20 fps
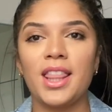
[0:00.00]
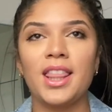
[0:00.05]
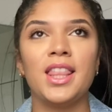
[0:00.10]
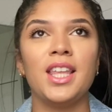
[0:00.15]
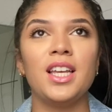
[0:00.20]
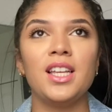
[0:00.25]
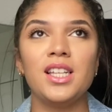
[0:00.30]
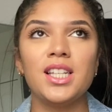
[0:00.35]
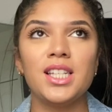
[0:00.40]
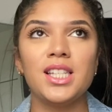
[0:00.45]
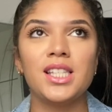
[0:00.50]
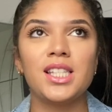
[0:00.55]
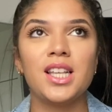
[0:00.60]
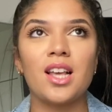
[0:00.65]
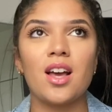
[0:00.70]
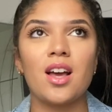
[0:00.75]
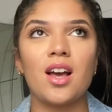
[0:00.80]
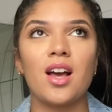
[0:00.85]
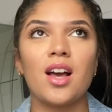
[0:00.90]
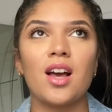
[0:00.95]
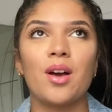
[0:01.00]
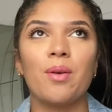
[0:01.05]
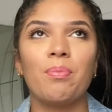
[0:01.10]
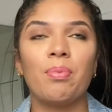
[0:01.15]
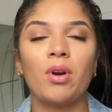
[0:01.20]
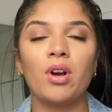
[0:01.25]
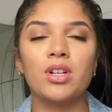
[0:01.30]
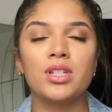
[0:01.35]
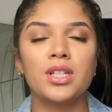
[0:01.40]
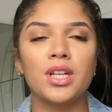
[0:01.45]
This
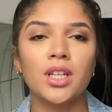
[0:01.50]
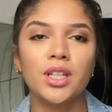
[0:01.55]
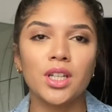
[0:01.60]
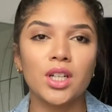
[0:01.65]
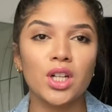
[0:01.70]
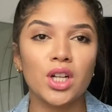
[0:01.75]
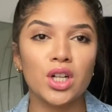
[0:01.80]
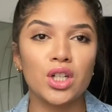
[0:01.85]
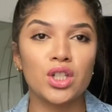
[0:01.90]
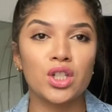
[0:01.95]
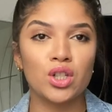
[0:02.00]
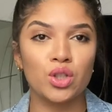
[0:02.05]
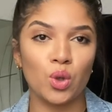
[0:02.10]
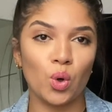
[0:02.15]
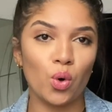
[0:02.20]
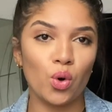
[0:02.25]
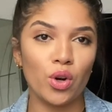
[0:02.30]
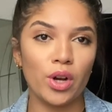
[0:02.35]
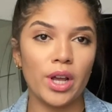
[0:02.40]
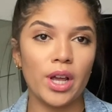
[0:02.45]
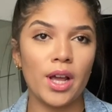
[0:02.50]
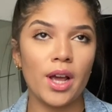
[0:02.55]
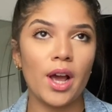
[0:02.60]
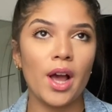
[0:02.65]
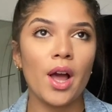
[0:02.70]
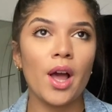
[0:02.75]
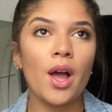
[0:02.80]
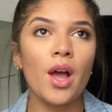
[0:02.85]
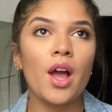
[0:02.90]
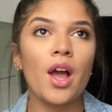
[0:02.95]
particular story
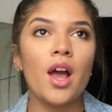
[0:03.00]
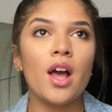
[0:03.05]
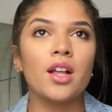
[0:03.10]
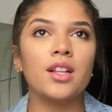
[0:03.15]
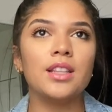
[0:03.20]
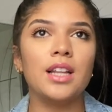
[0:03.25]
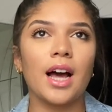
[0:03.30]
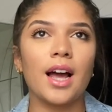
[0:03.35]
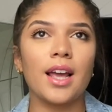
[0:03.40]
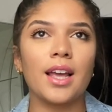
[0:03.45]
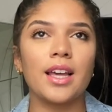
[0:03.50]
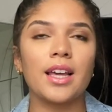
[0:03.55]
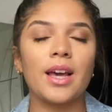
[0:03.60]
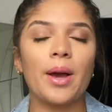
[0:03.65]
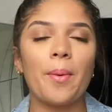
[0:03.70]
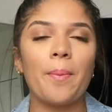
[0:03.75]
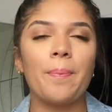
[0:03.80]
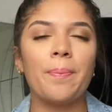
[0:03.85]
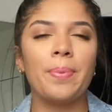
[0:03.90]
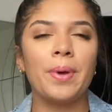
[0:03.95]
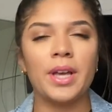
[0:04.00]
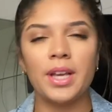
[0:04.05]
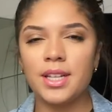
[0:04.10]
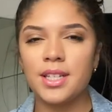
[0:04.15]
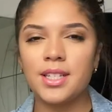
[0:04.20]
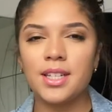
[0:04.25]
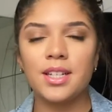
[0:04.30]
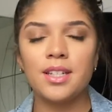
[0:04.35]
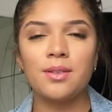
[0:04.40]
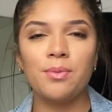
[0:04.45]
like
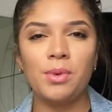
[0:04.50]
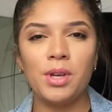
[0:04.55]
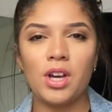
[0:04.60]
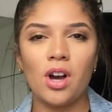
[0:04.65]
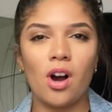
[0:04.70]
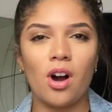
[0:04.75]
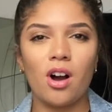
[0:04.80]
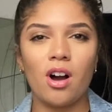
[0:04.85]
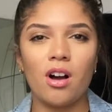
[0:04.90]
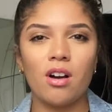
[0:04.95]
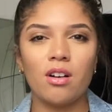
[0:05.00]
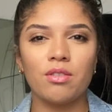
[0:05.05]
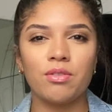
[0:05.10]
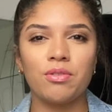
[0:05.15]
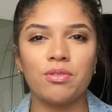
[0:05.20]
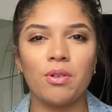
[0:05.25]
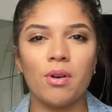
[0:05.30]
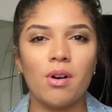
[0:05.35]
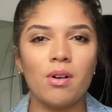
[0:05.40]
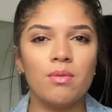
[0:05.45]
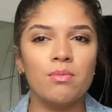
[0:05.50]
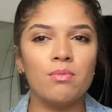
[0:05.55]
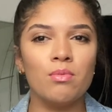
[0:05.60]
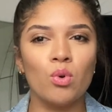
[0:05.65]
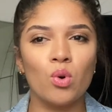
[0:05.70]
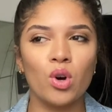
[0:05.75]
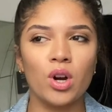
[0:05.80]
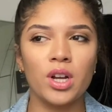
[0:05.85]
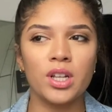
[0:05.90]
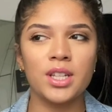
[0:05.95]
pisses me off
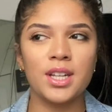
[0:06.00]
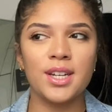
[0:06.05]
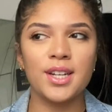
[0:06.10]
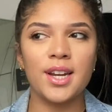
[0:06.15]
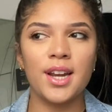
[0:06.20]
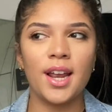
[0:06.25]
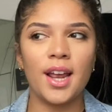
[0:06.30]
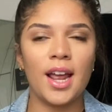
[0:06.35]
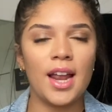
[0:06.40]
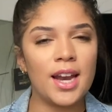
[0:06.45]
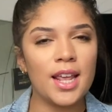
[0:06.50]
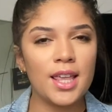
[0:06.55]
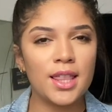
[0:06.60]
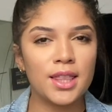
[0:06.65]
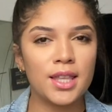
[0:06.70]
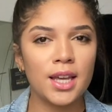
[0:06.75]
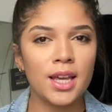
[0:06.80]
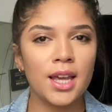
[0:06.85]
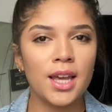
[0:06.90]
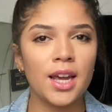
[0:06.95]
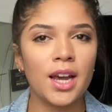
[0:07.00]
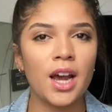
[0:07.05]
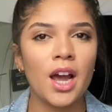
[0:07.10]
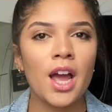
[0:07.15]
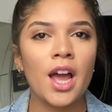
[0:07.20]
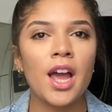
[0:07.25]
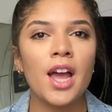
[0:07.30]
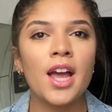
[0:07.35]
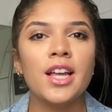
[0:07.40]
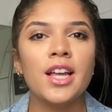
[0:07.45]
more than anything
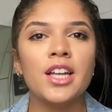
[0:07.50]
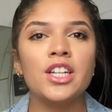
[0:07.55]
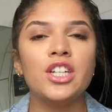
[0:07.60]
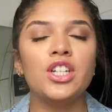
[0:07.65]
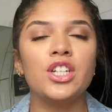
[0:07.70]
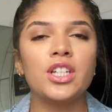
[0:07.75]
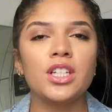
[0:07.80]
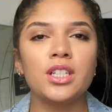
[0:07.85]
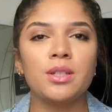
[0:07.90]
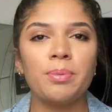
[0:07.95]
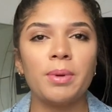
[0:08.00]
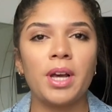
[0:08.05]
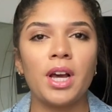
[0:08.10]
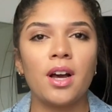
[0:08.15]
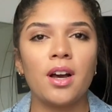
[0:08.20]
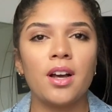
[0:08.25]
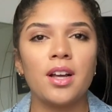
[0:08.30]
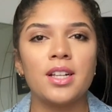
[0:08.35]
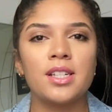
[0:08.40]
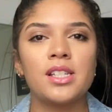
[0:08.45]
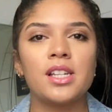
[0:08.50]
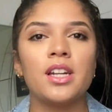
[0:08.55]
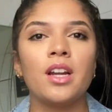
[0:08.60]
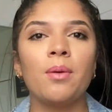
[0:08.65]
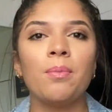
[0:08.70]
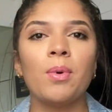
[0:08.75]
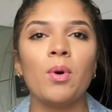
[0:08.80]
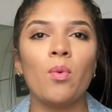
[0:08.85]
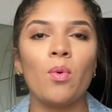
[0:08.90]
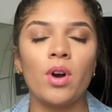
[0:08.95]
just because
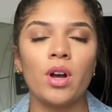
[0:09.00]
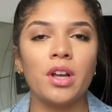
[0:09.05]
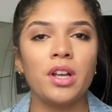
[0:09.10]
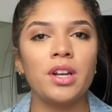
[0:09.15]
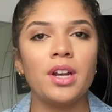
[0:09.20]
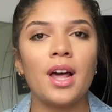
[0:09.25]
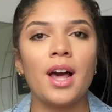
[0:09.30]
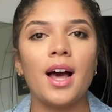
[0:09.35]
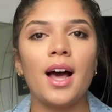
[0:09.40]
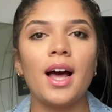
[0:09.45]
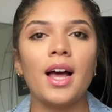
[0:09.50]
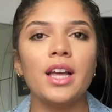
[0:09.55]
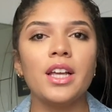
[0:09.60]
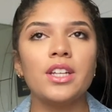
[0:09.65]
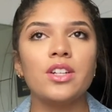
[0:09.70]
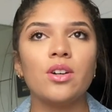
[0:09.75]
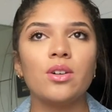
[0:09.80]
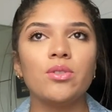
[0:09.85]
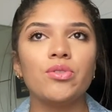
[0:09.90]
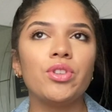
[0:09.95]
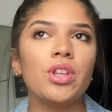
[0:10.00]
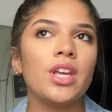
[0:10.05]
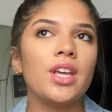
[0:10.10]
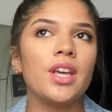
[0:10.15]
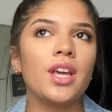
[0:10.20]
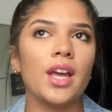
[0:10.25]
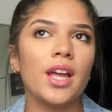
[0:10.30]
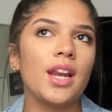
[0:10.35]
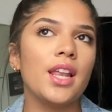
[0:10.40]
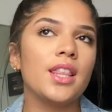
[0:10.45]
number one, I don't
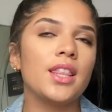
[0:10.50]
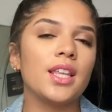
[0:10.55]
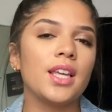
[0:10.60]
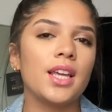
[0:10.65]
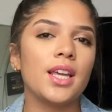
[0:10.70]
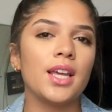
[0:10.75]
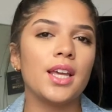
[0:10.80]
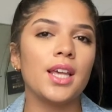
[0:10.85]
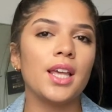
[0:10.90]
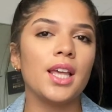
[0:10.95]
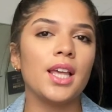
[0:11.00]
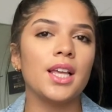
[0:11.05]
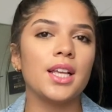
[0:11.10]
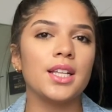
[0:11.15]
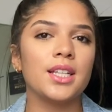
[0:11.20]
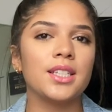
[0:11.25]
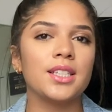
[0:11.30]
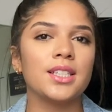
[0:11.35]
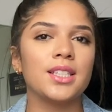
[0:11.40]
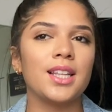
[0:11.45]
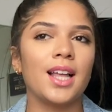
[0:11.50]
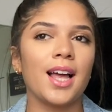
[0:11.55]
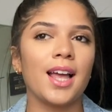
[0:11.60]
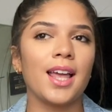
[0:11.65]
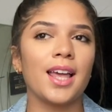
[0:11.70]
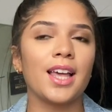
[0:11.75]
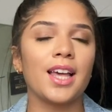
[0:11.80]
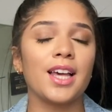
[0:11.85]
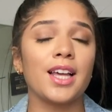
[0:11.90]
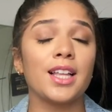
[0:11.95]
think anything is
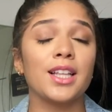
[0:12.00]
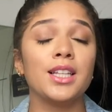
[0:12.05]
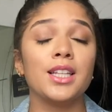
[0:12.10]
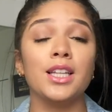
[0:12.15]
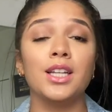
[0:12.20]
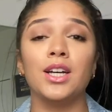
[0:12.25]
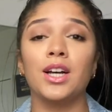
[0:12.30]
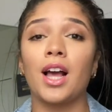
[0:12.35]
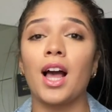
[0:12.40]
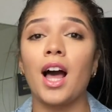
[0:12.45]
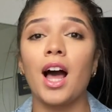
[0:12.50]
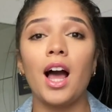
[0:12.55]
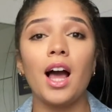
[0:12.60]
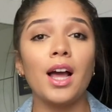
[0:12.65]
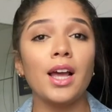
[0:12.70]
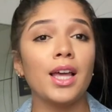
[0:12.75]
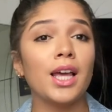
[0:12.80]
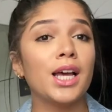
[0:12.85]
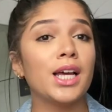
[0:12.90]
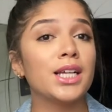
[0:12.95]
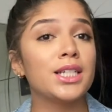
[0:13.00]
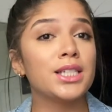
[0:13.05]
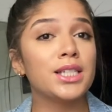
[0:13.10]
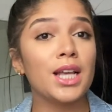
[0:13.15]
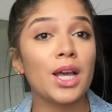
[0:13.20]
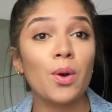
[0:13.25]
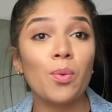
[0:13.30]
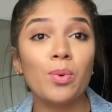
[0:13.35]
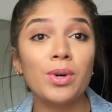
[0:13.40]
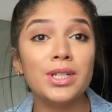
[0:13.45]
like, look, I guess
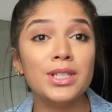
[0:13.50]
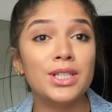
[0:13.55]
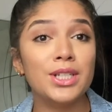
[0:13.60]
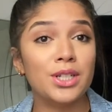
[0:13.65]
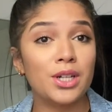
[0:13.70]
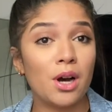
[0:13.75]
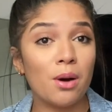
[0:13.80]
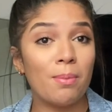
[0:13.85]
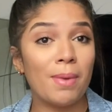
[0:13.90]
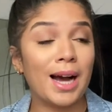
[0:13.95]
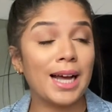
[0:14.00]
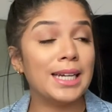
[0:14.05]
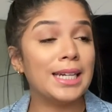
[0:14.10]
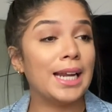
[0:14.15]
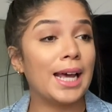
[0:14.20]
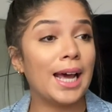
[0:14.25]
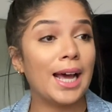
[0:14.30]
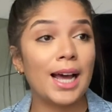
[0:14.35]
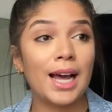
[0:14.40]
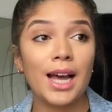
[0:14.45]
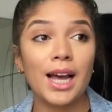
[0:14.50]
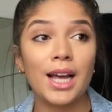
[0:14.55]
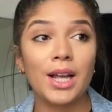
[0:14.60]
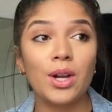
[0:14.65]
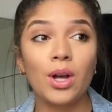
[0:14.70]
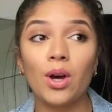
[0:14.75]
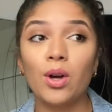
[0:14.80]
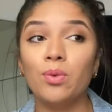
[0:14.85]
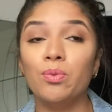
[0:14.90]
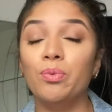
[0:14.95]
it was, you know, my
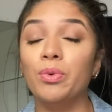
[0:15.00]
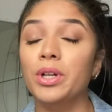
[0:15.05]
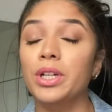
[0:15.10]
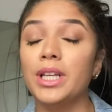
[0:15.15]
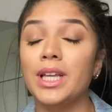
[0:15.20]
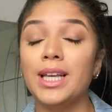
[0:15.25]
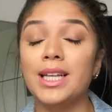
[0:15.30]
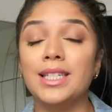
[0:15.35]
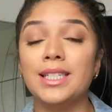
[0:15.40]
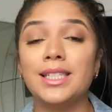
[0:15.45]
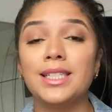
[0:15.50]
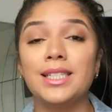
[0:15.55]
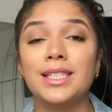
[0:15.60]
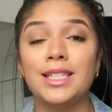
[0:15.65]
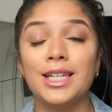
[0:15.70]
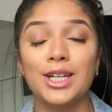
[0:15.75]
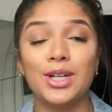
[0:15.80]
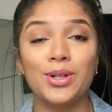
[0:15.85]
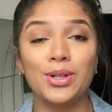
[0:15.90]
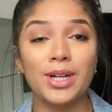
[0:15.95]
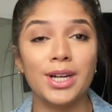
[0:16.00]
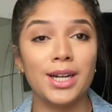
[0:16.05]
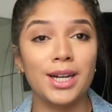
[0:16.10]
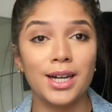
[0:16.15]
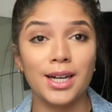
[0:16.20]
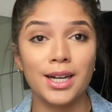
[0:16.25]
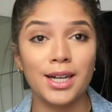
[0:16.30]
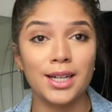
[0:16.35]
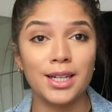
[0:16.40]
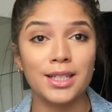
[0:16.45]
dad really instilled in
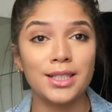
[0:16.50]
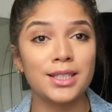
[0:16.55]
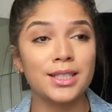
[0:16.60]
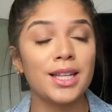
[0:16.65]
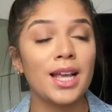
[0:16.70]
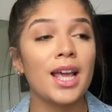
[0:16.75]
us.